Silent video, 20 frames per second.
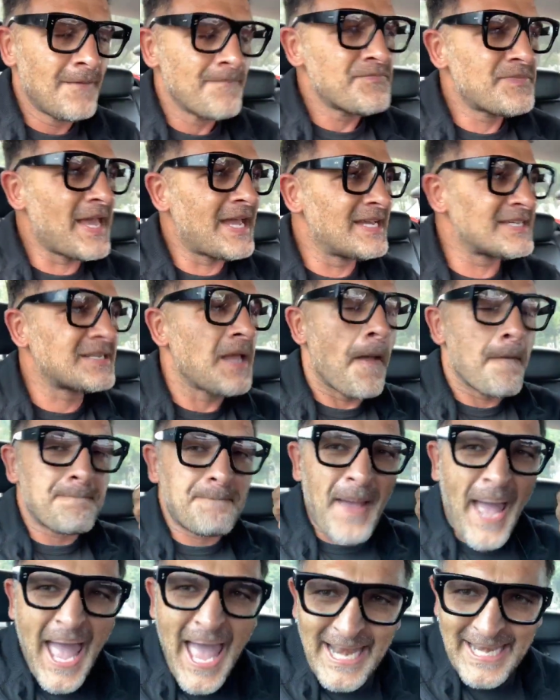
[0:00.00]
There is
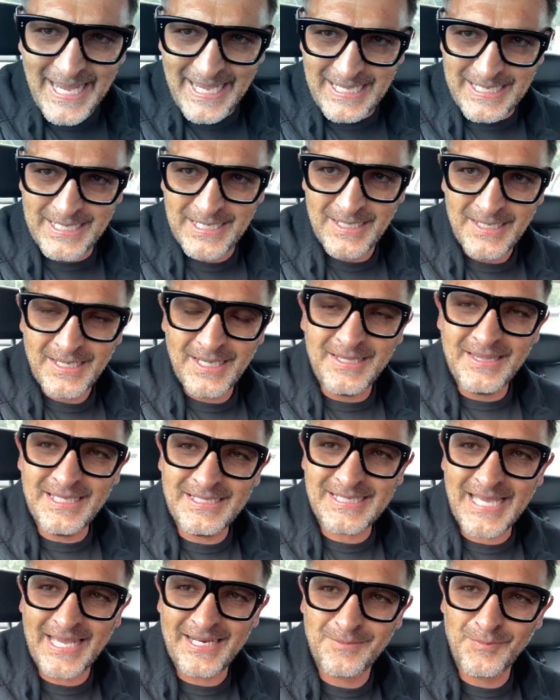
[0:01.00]
panic in
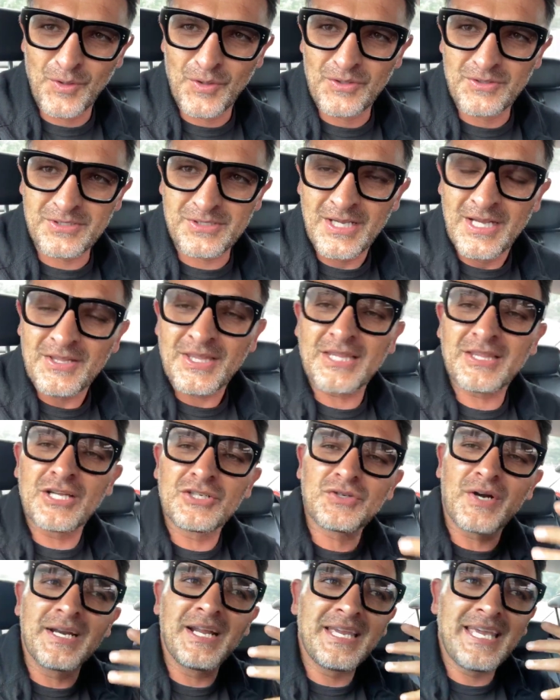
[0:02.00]
these animals that they're
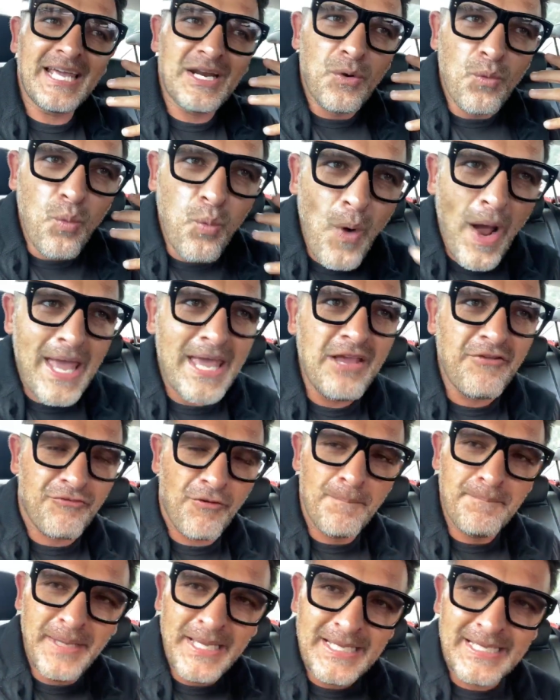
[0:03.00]
trying to get away
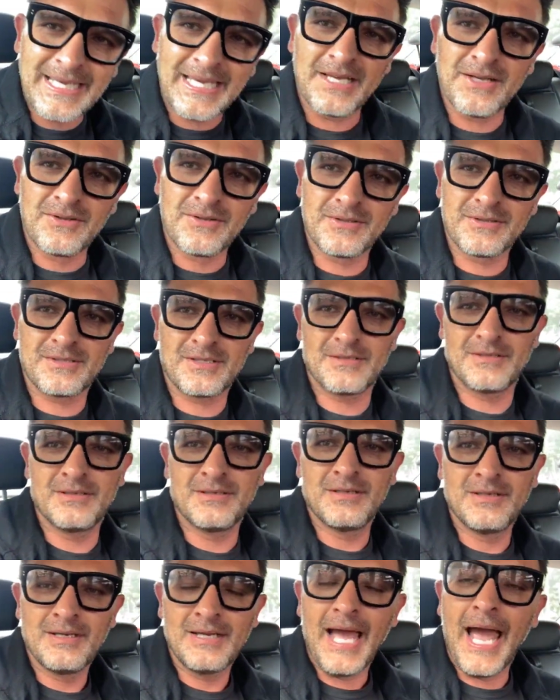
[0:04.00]
from being killed.
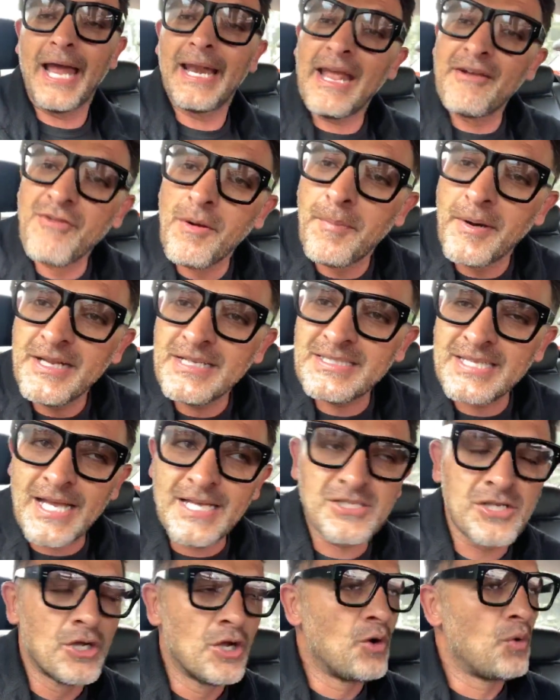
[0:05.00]
And everybody
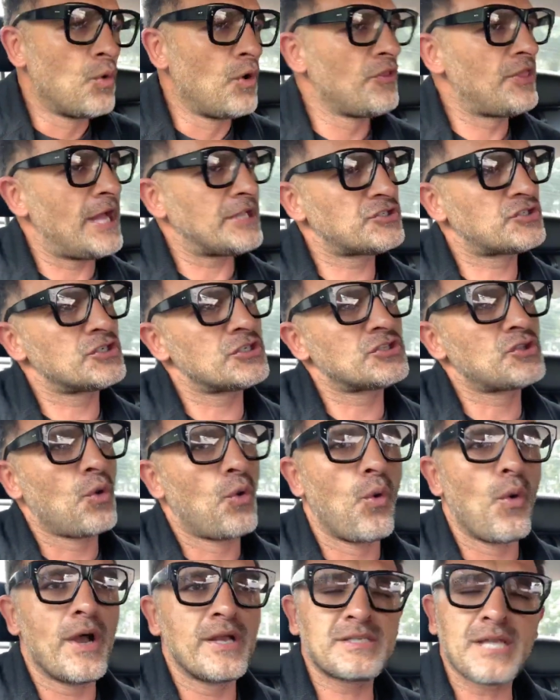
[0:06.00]
says, well, that's just
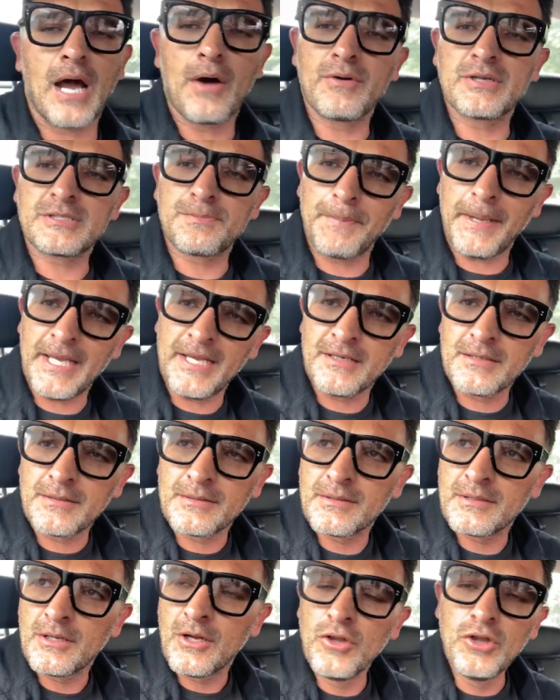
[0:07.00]
always how it's been.
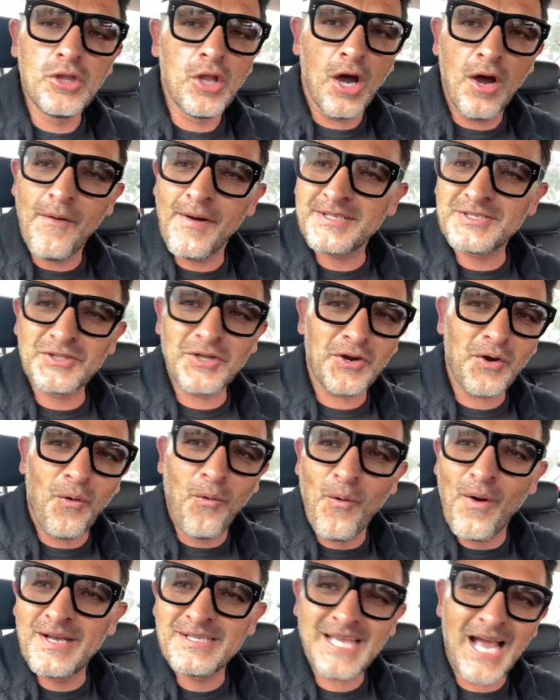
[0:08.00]
No, it's not
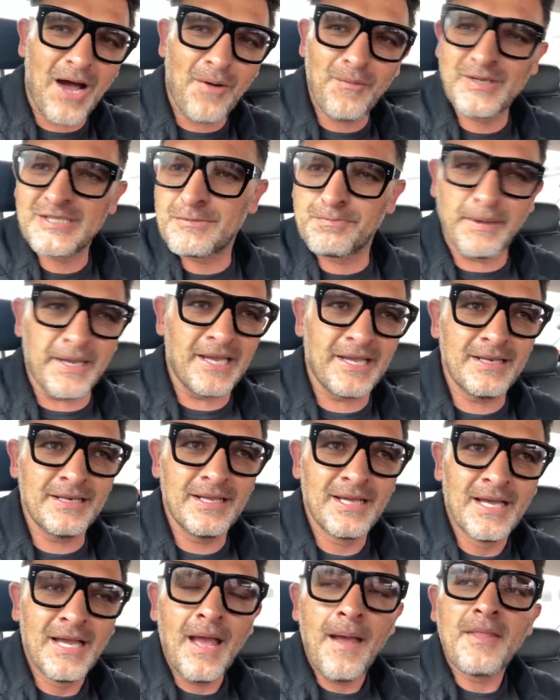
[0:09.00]
always how it's been.
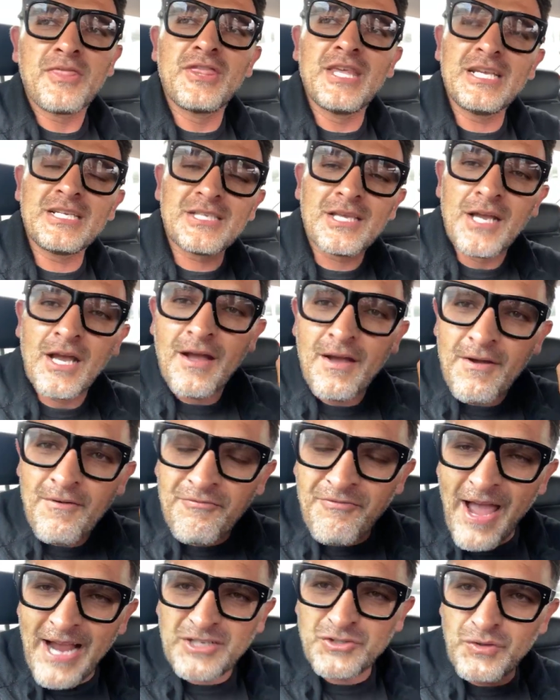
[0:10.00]
These
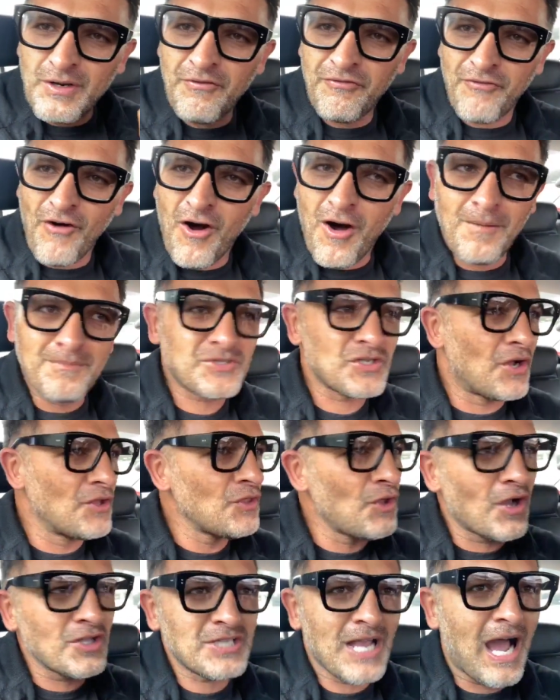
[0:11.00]
factory farms are
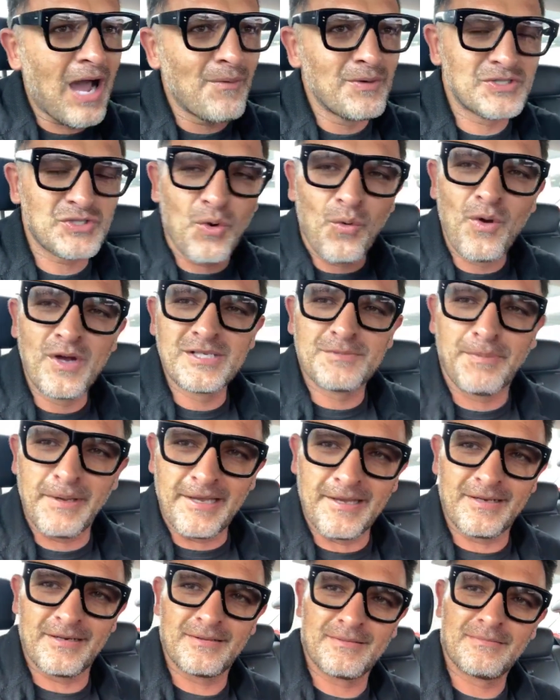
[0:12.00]
not how it's always
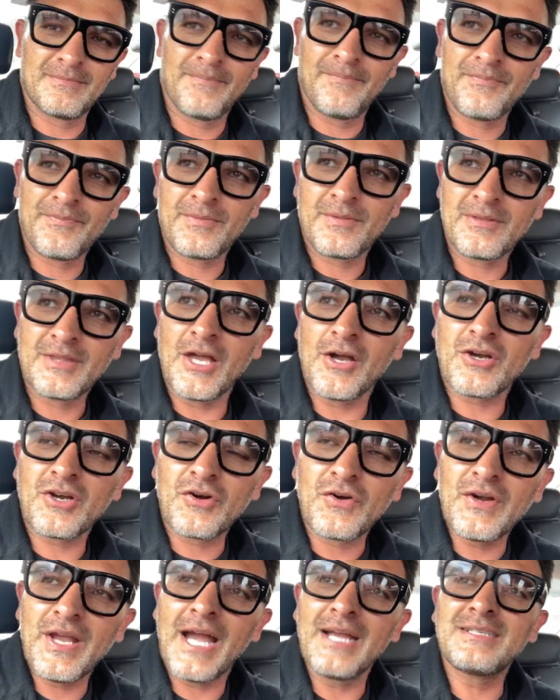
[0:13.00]
been. They're
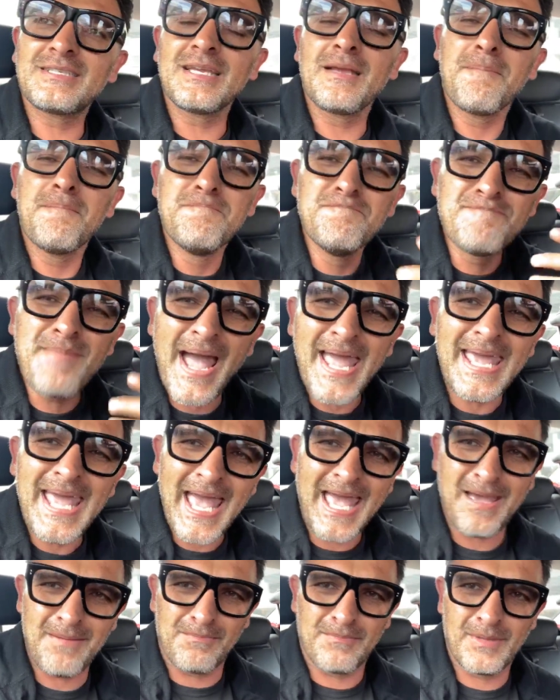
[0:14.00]
creating
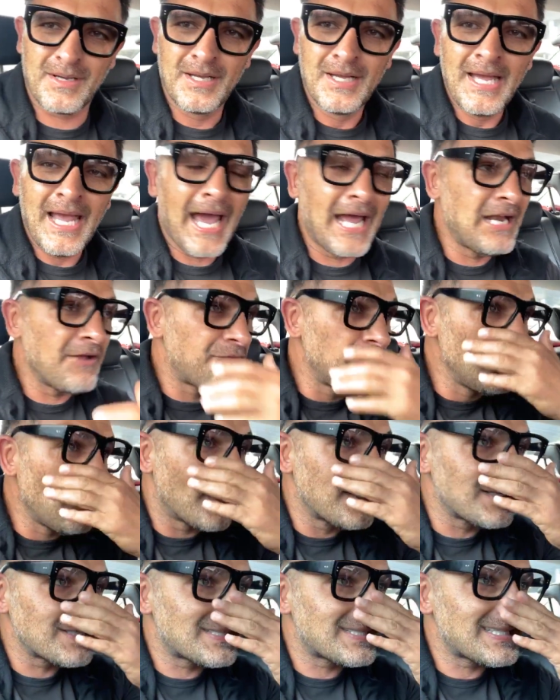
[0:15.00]
mayhem. And if you
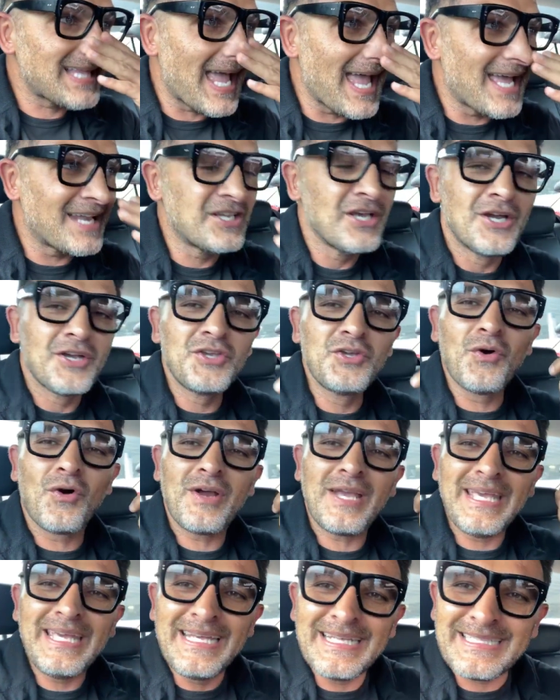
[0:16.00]
understand, you're
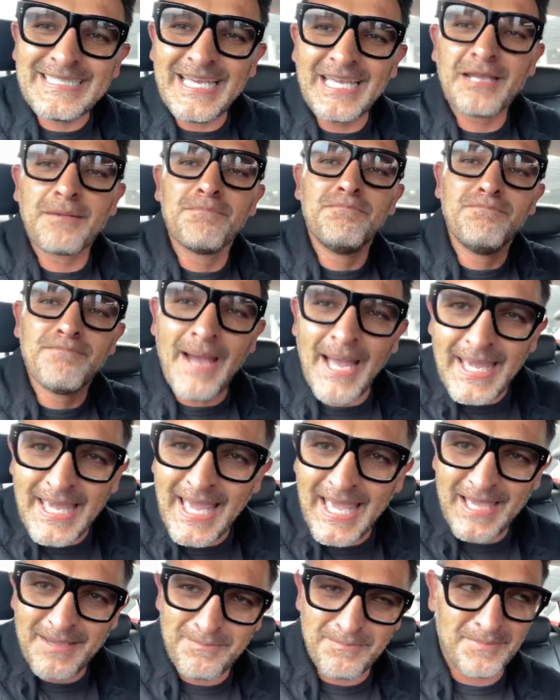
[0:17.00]
eating
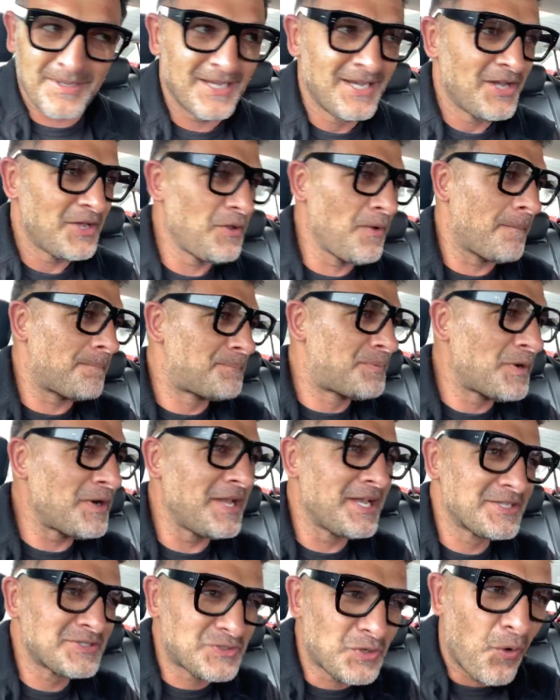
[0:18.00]
mayhem. You're
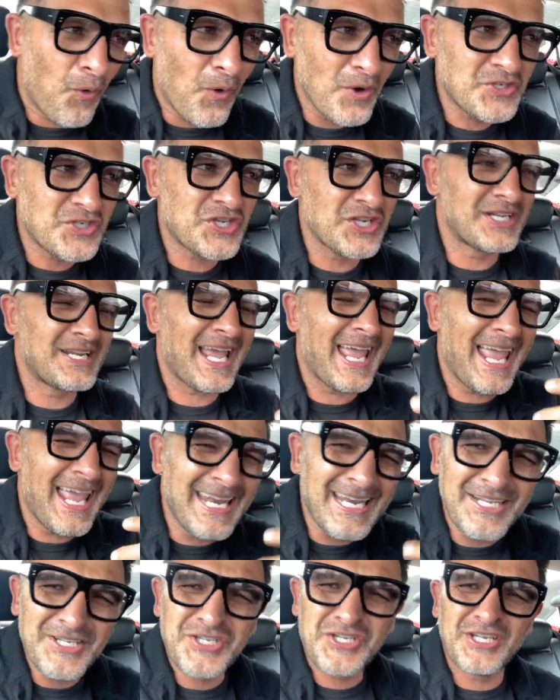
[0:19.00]
putting tortured
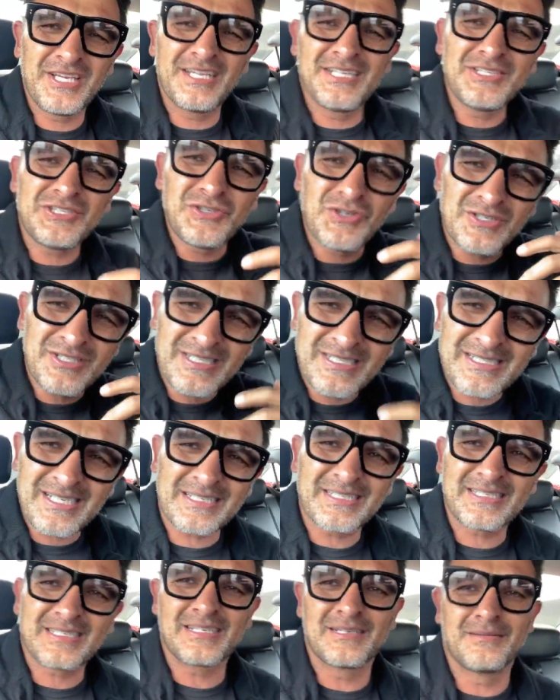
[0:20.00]
energy into your
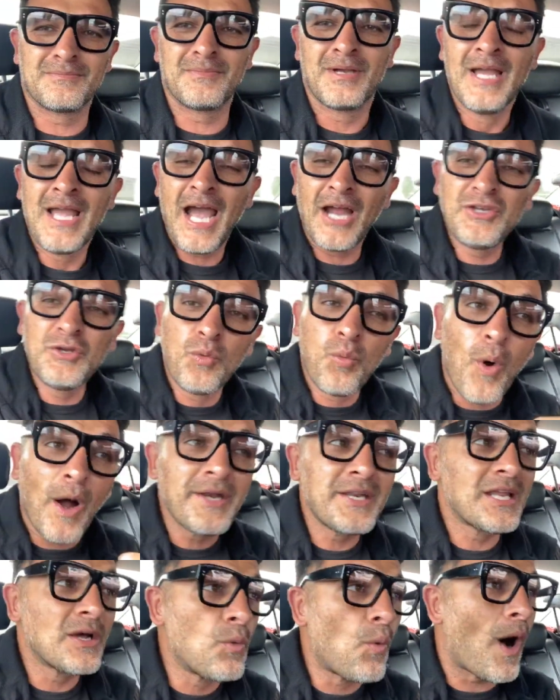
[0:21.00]
system and you
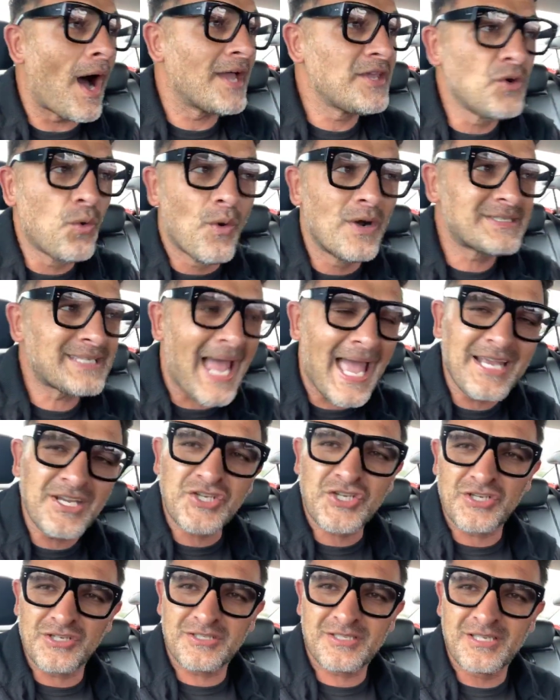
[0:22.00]
wonder why you're always
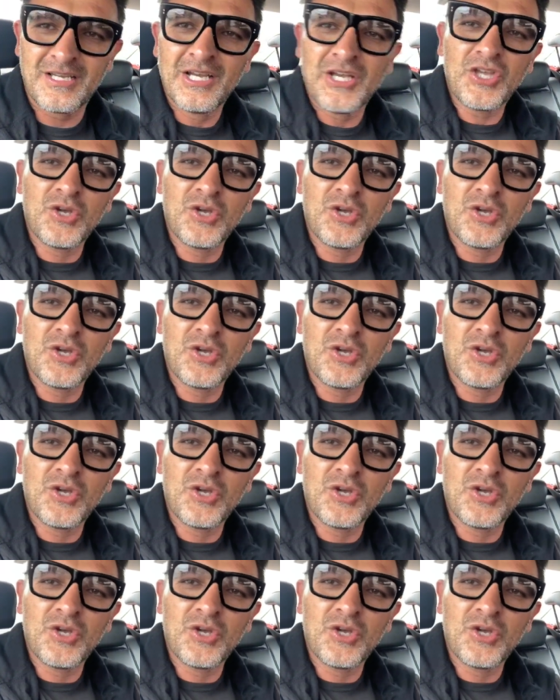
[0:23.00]
anxious.